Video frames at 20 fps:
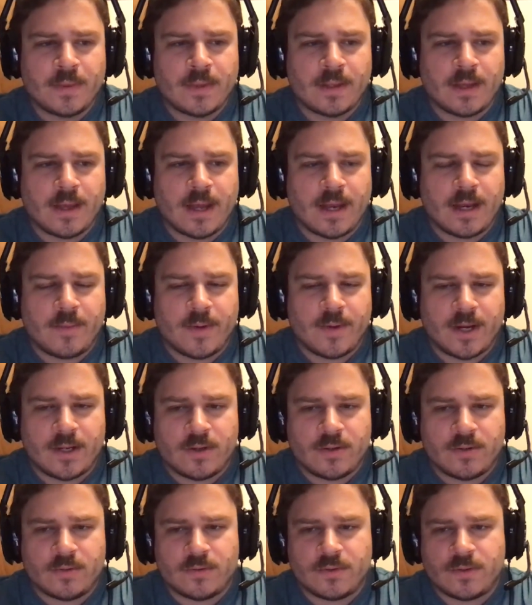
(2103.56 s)
Anybody
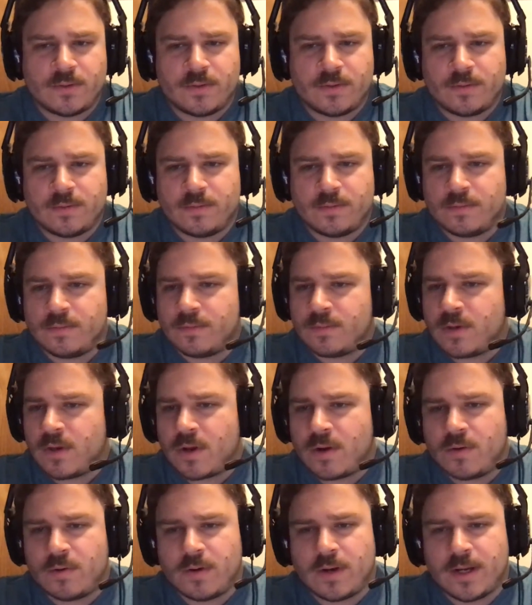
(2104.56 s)
who's
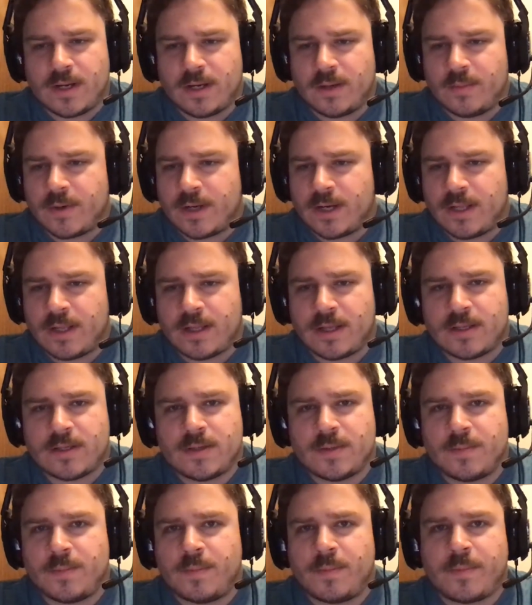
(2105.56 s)
known anybody
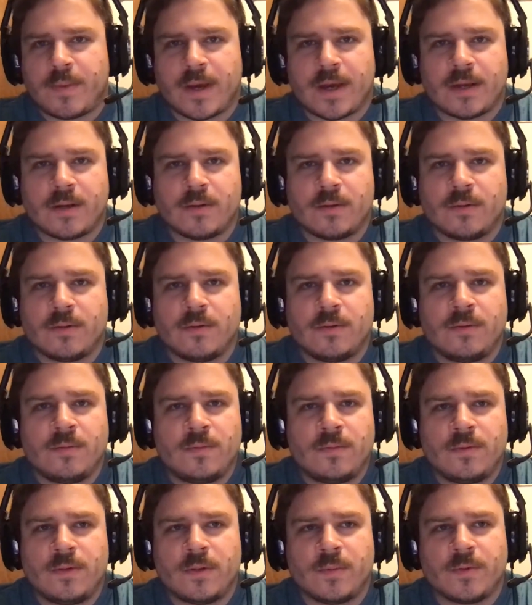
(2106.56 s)
that's battled
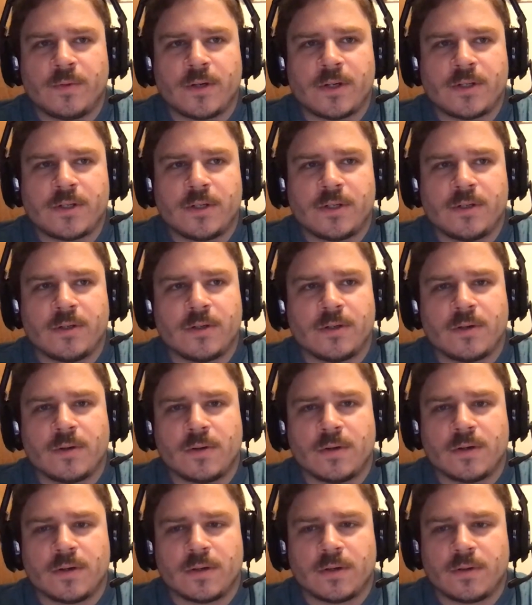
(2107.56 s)
depression
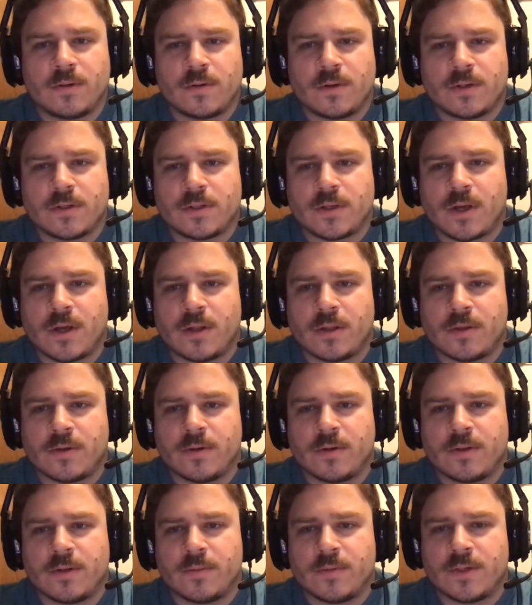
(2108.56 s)
or has gone
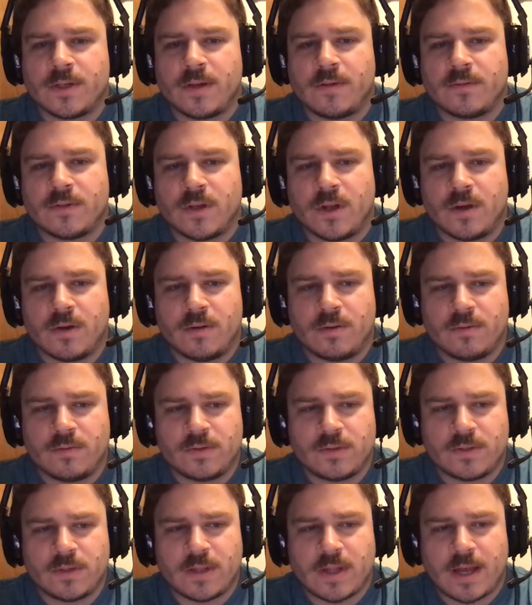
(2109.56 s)
through it themselves
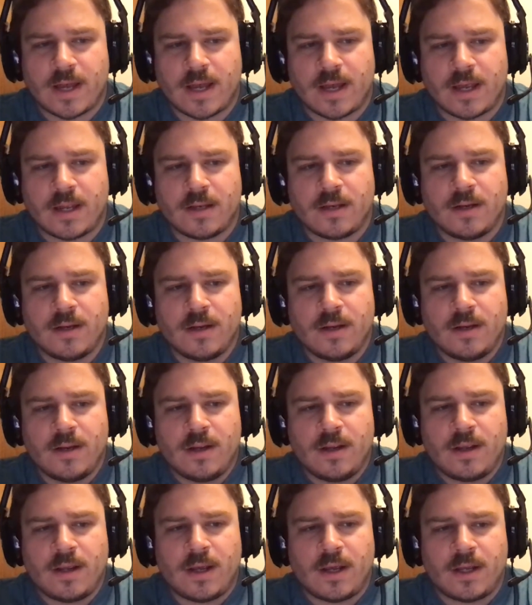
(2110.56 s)
knows that
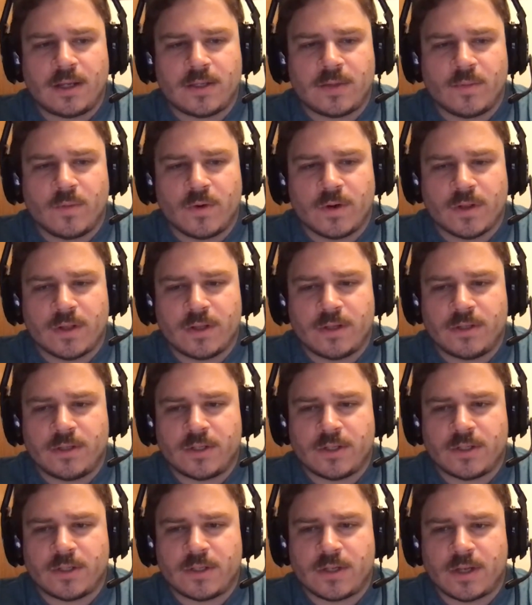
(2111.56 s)
it's more than
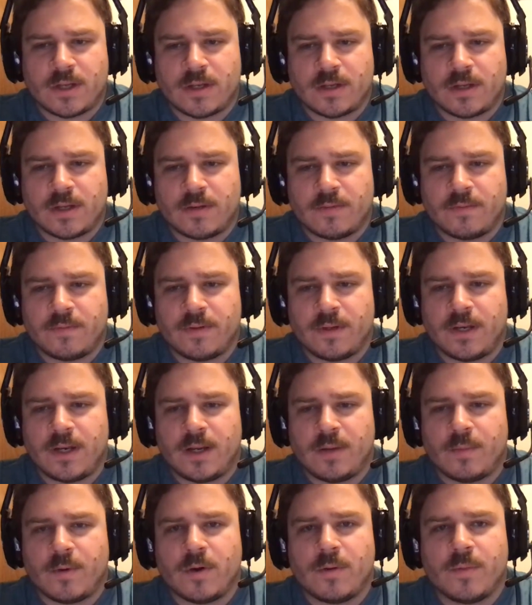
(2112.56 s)
just a
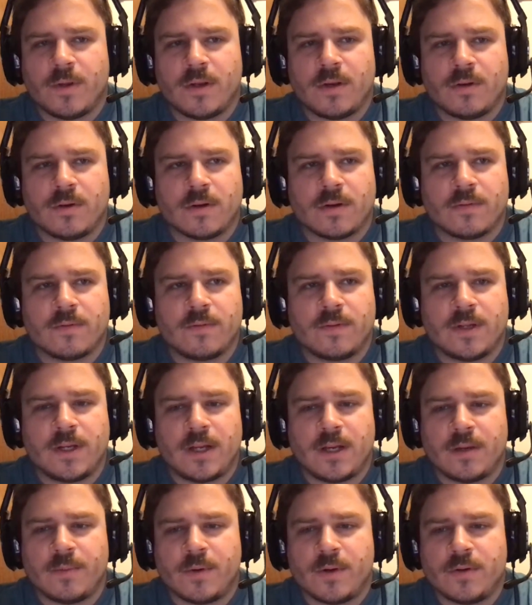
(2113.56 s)
fleeting moment or a
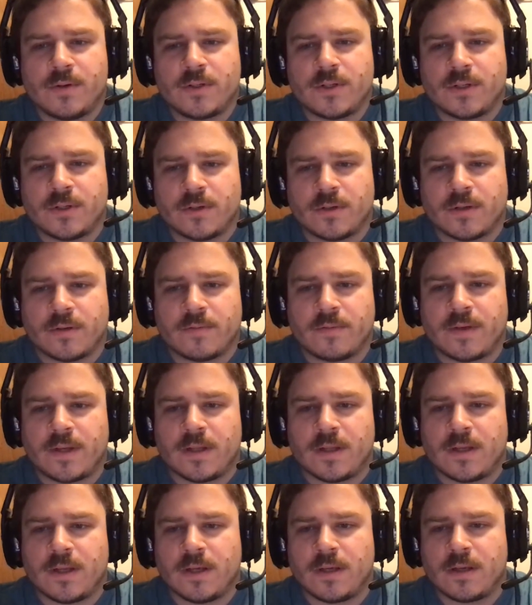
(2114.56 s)
fleeting emotion or a
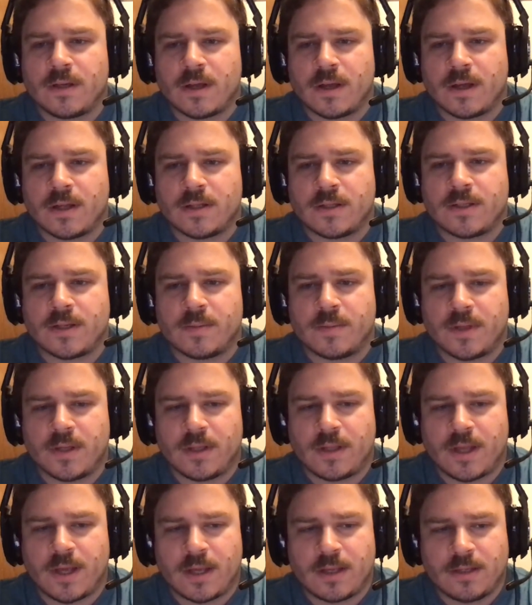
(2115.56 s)
feeling. It's
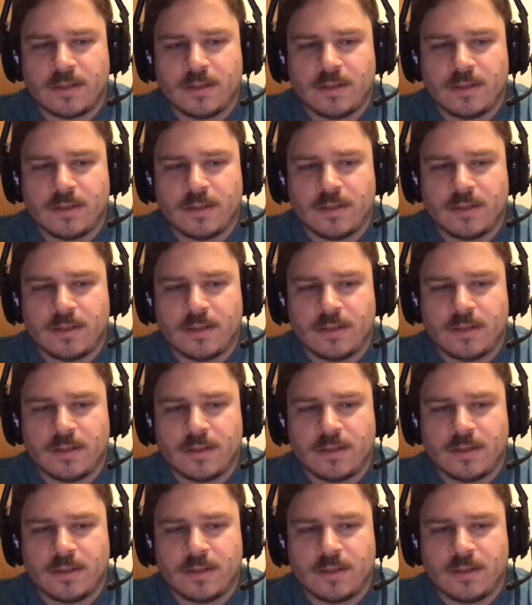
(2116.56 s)
something that